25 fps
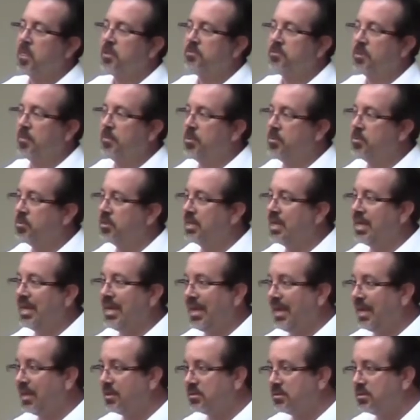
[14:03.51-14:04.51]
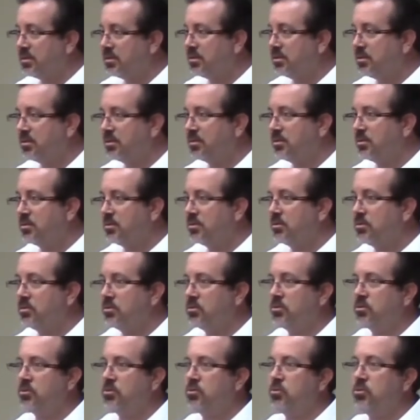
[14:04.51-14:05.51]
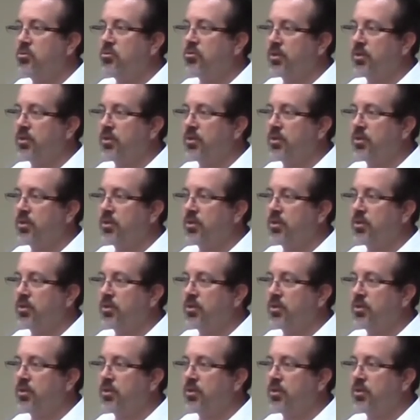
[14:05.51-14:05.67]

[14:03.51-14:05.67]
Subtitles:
Some people can't do